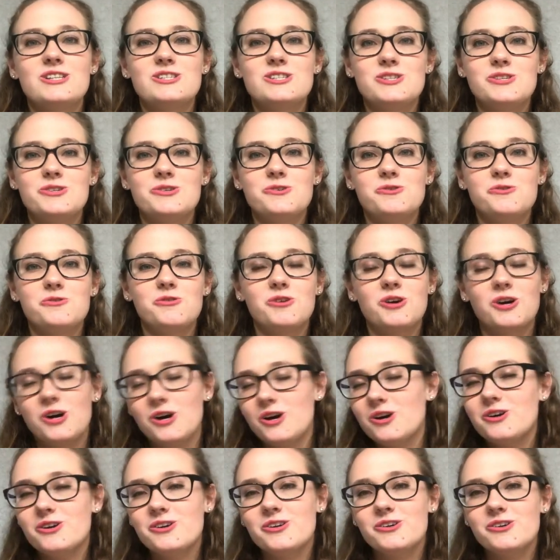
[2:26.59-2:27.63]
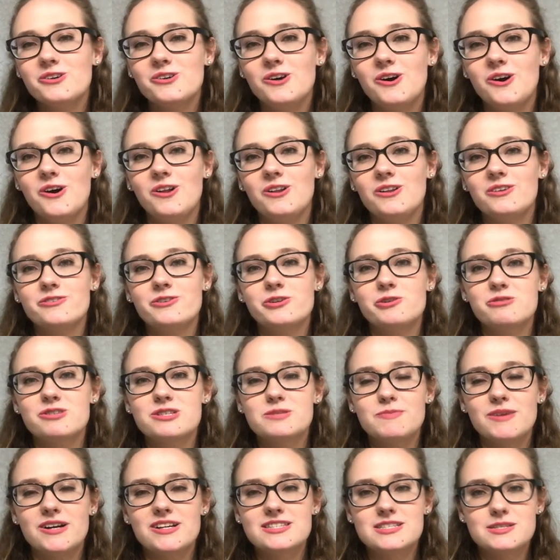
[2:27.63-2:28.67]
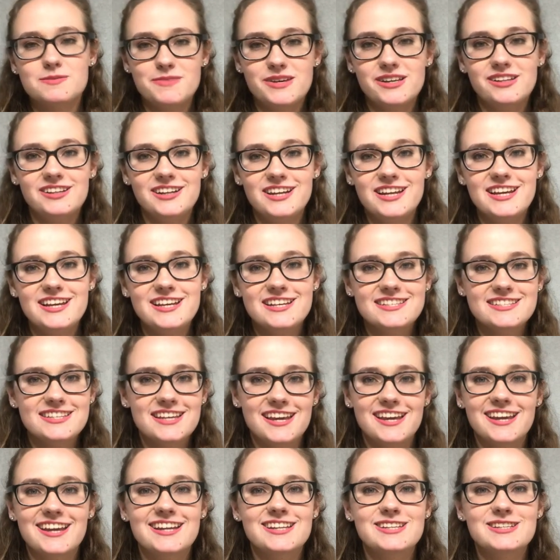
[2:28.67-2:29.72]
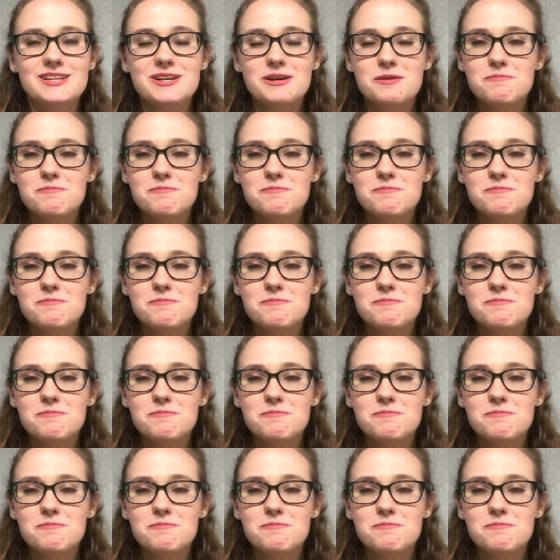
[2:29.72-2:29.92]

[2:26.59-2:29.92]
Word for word: to conquer all of your responsibilities and